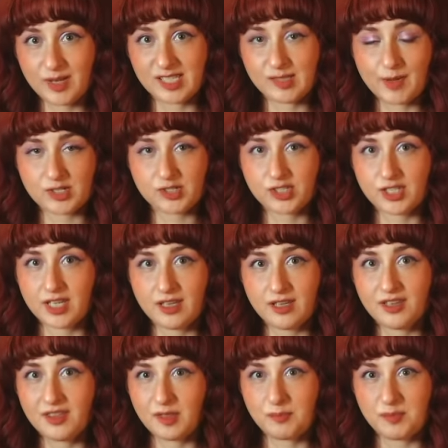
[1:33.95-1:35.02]
especially
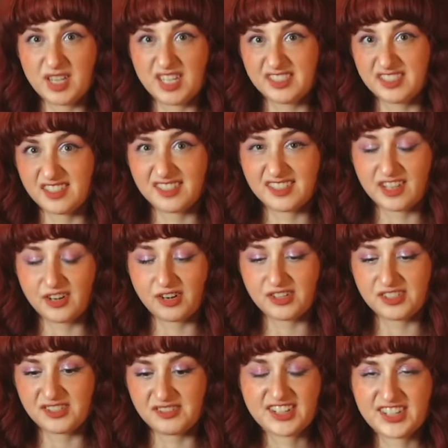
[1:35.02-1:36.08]
the pieces that are
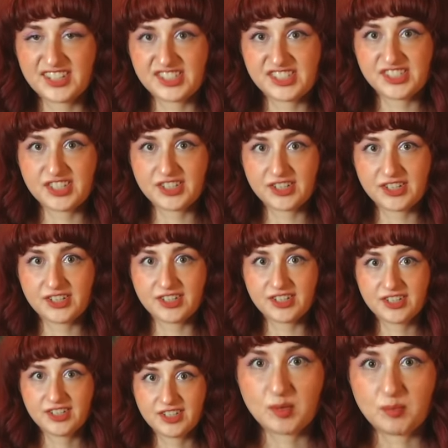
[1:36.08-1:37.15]
considered
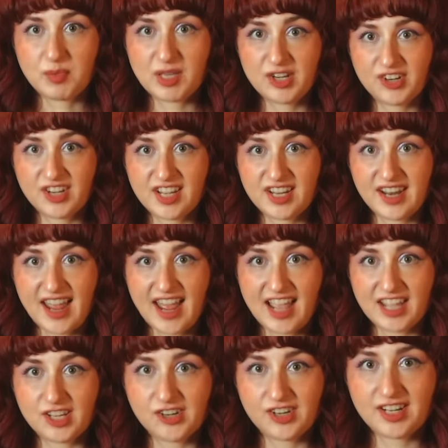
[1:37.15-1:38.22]
period
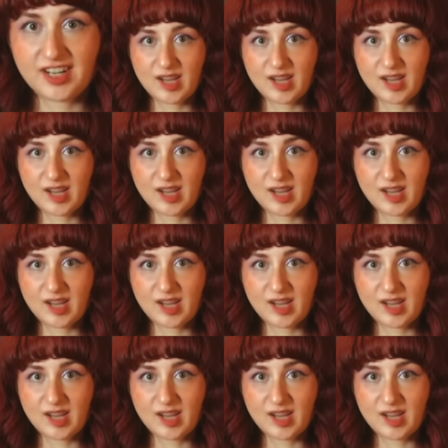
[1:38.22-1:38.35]
accurate.